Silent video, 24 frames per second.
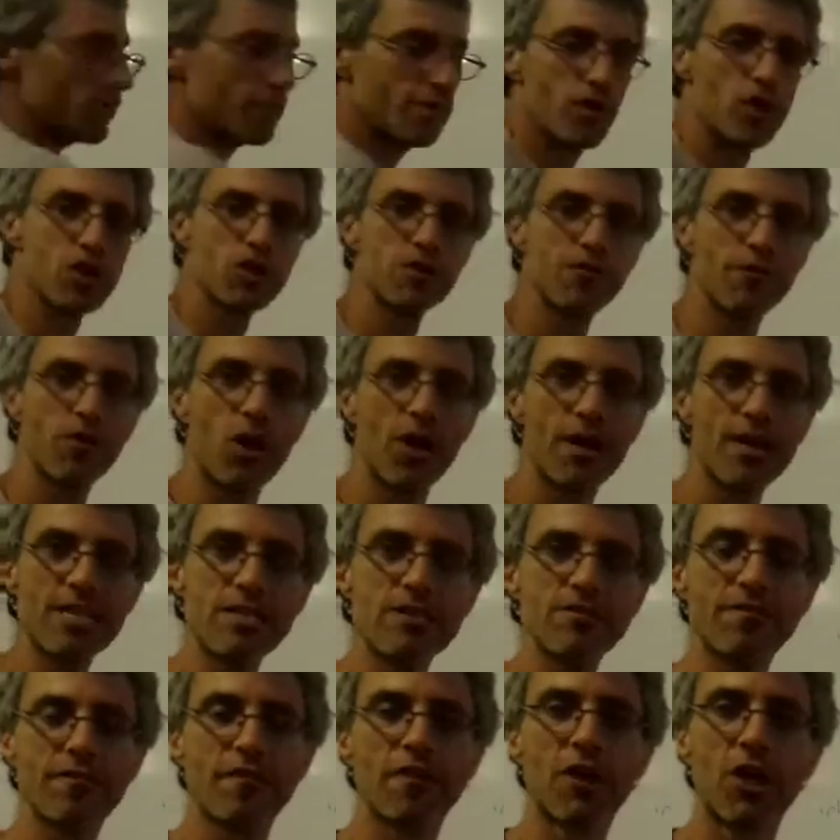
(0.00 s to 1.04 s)
So first of all, I
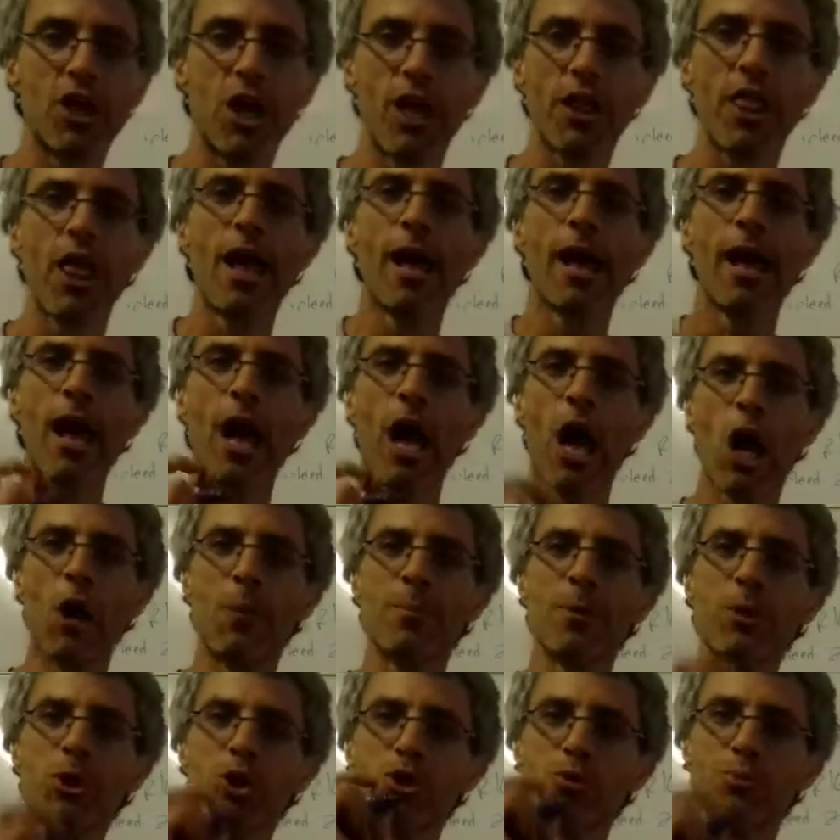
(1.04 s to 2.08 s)
need to figure out
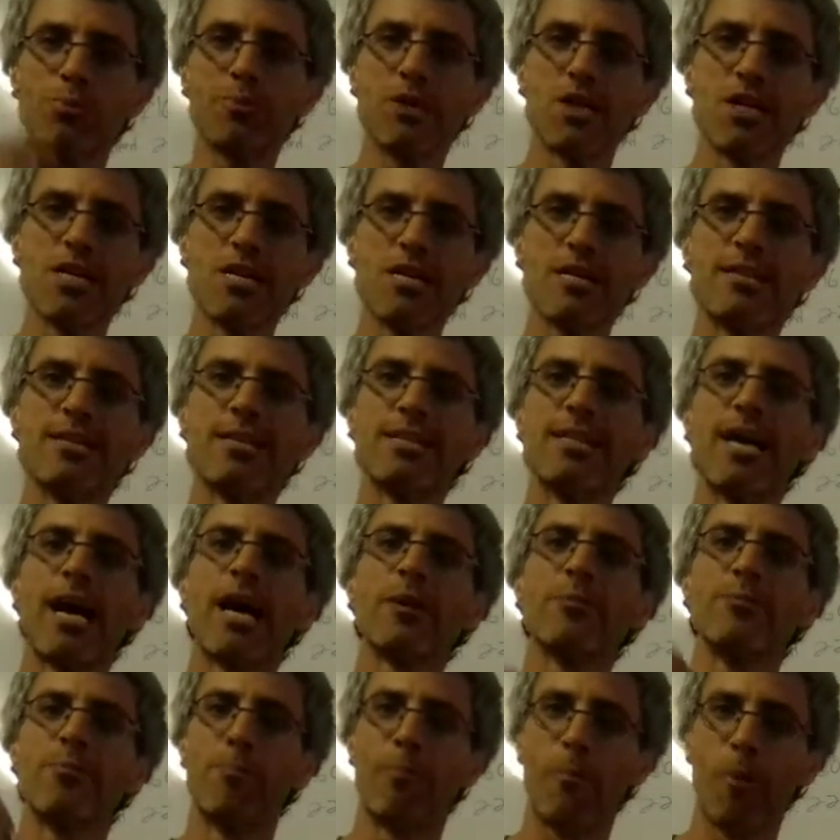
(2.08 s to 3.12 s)
how much money did
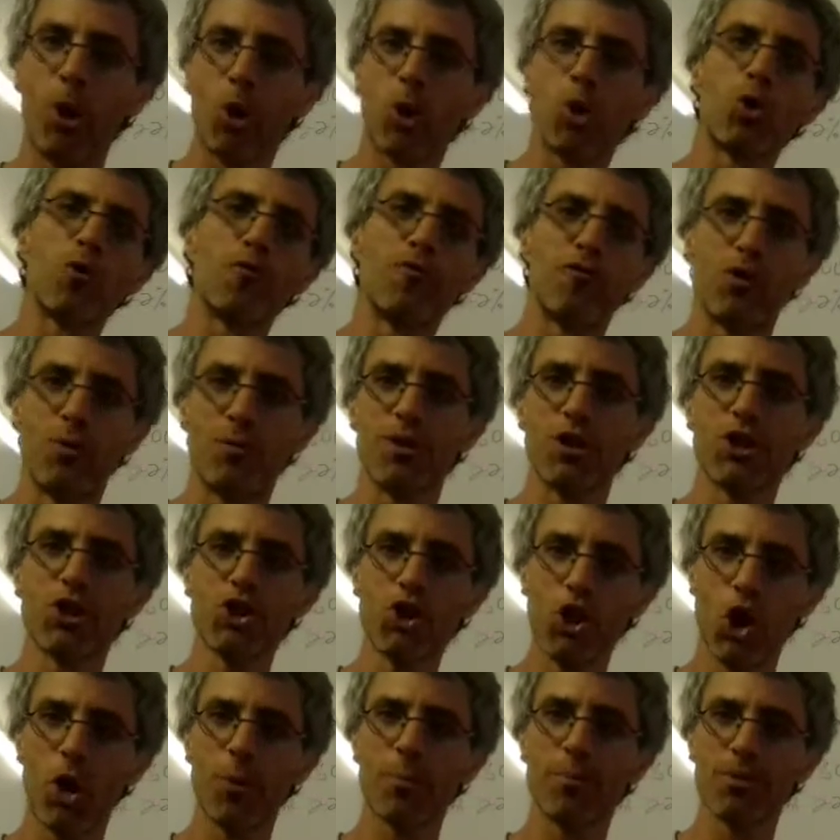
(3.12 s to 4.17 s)
I borrow from the
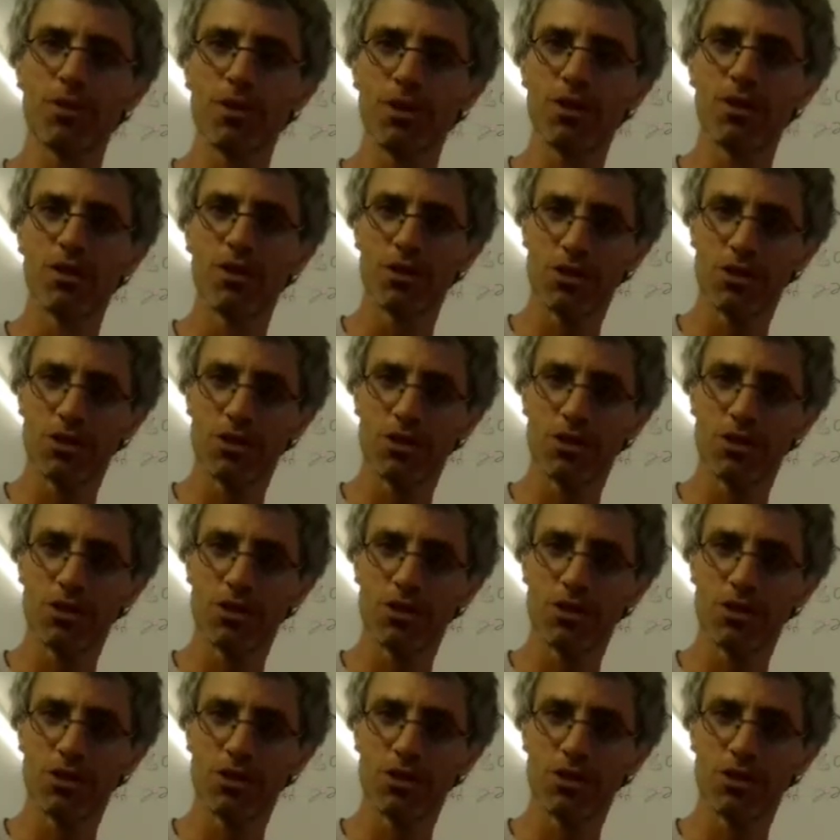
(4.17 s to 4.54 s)
shop